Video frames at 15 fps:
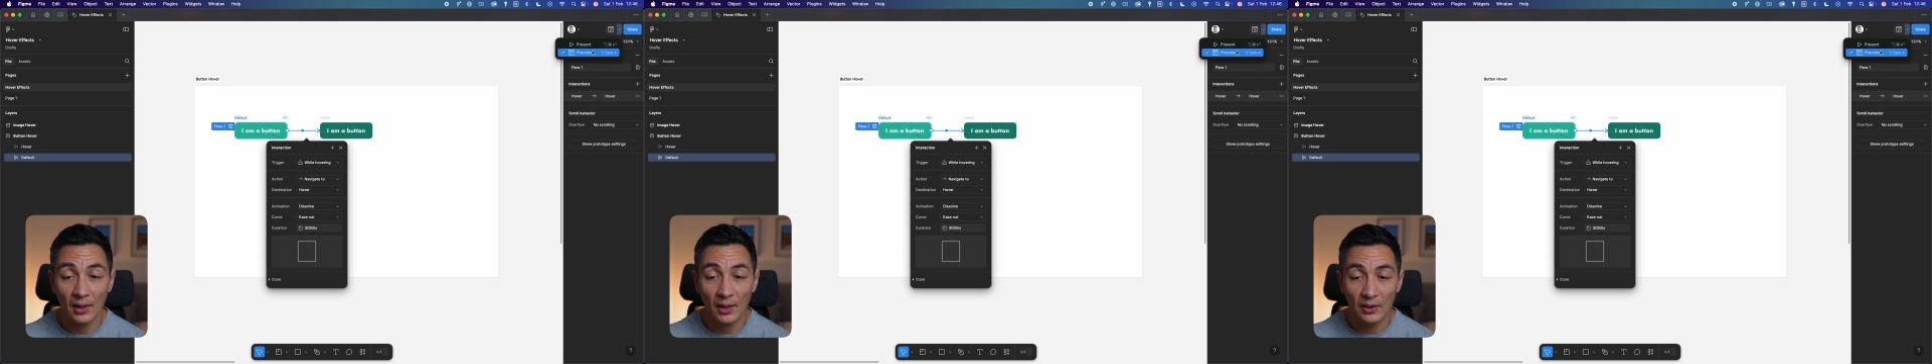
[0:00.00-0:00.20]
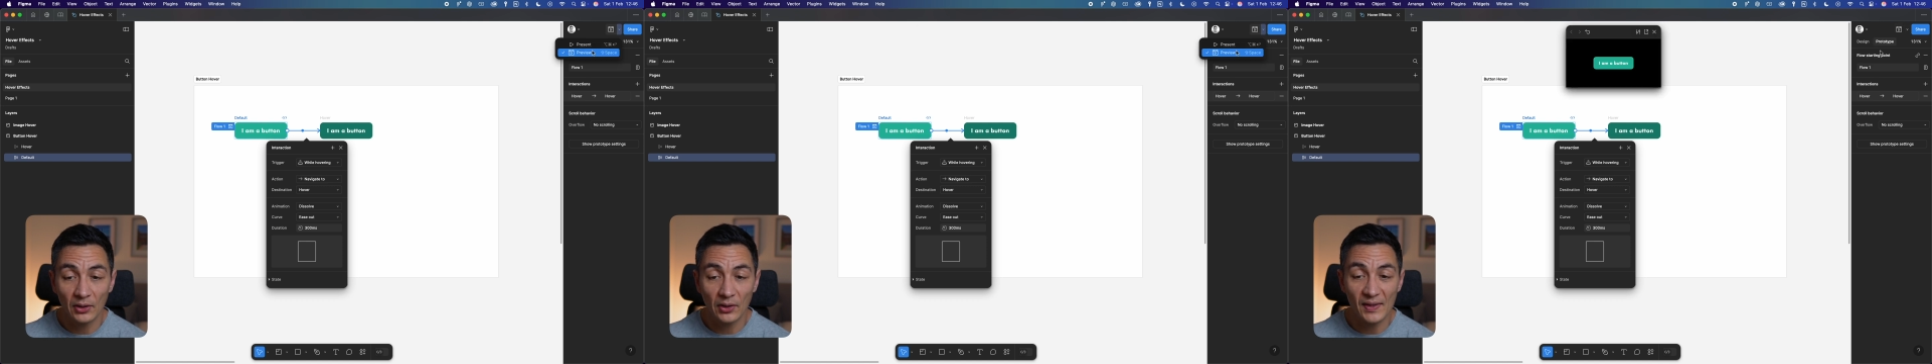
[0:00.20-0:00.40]

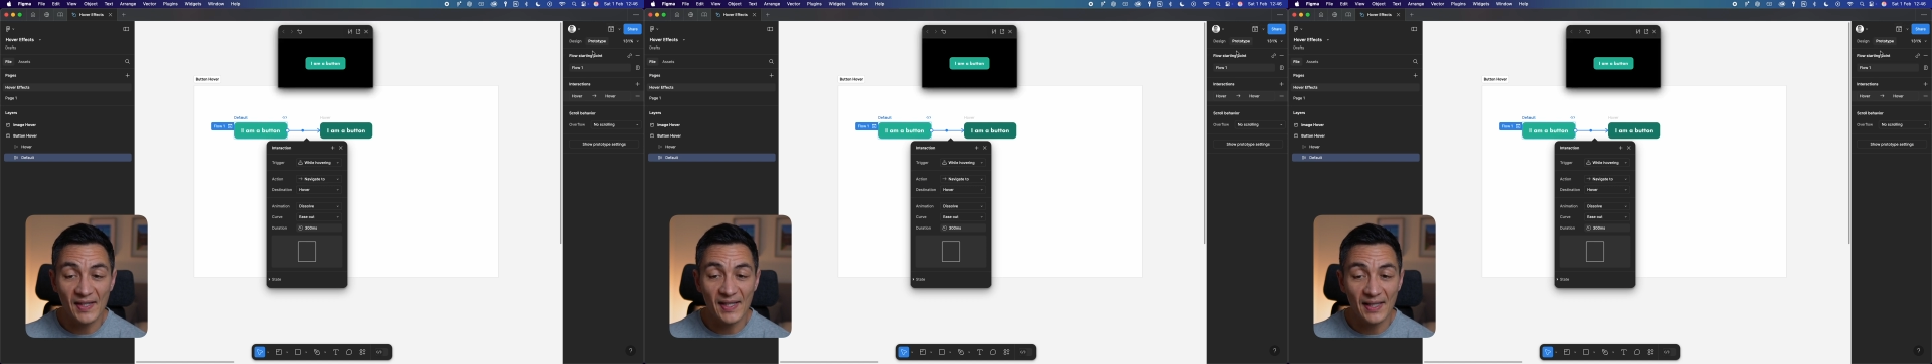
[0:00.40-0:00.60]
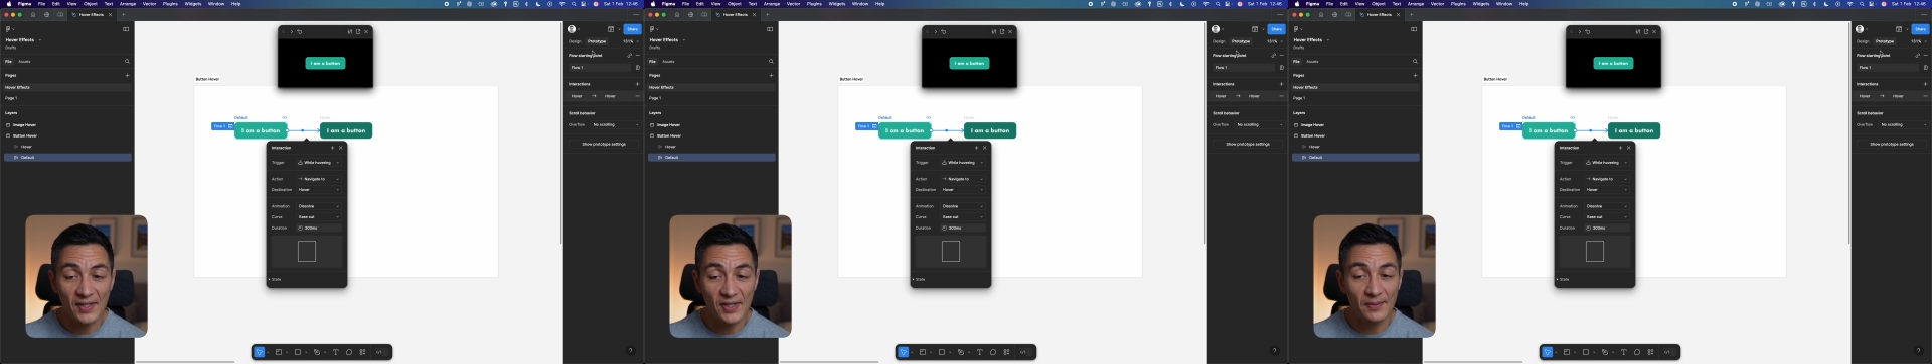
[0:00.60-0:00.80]
you can
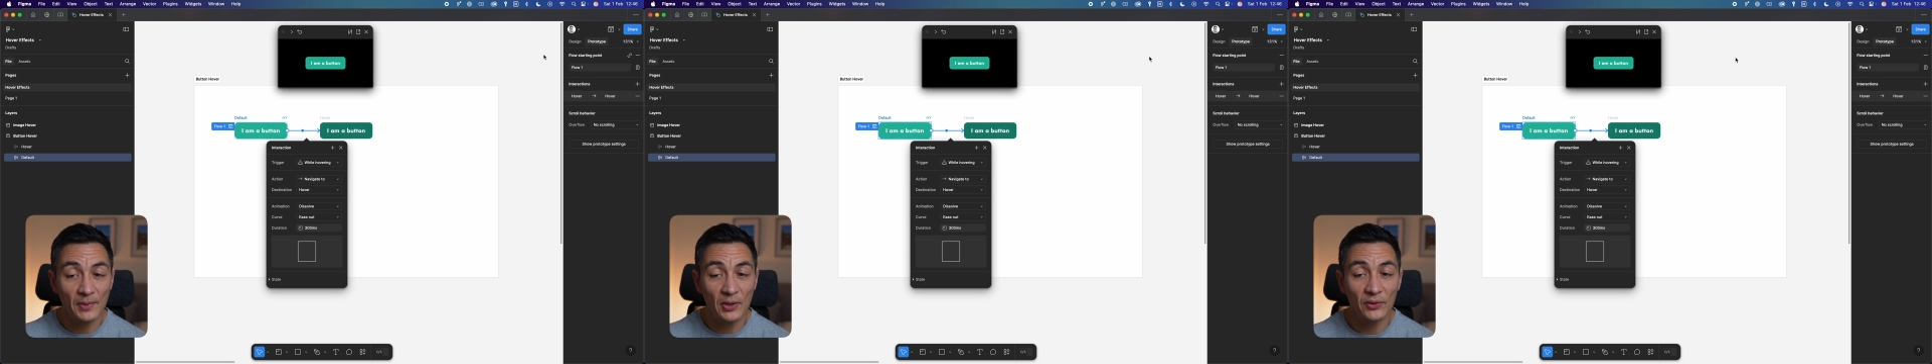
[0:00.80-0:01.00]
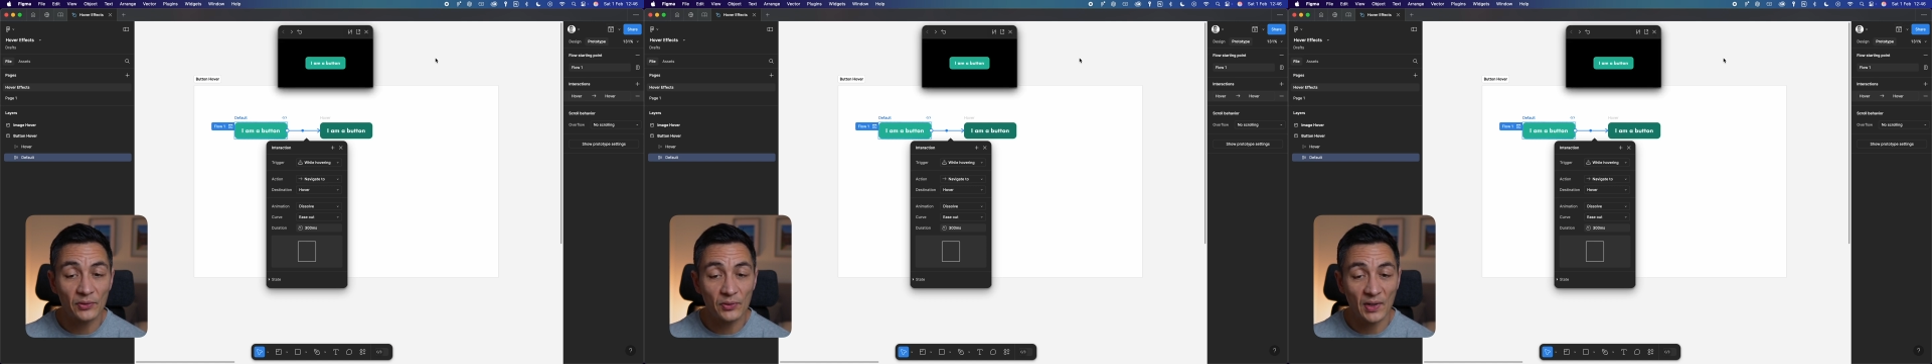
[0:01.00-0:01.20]
see a
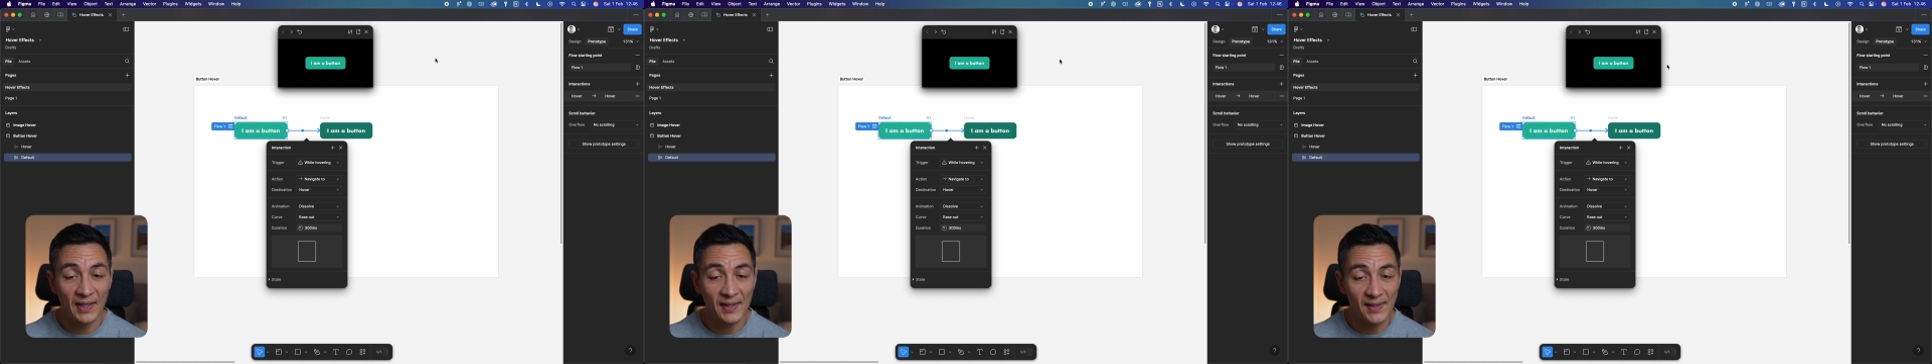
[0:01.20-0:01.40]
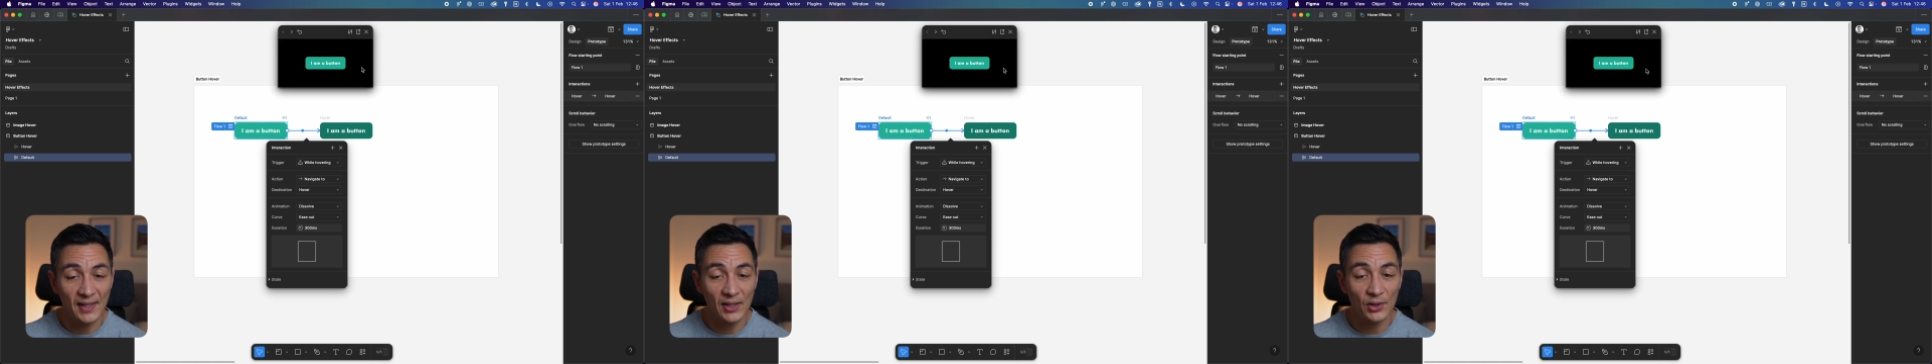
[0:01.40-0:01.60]
smooth
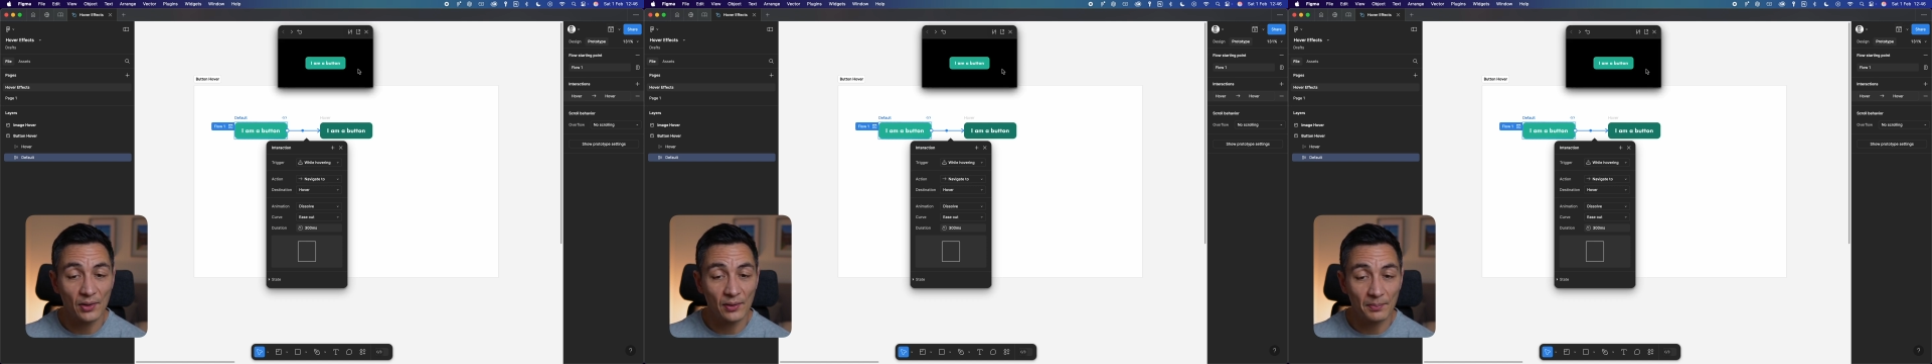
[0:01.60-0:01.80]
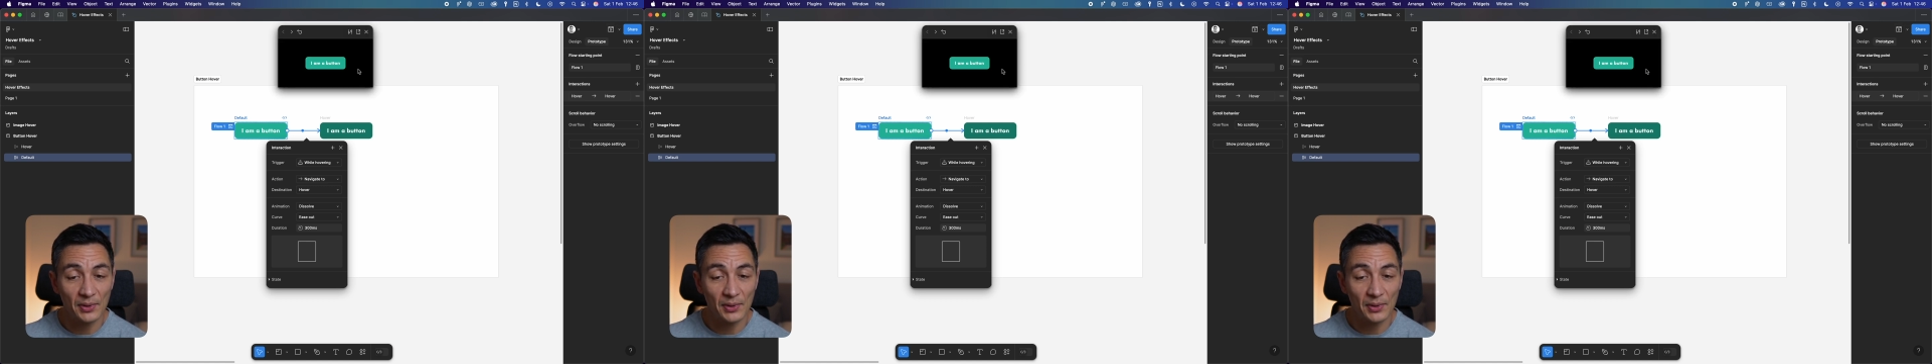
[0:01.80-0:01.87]
transition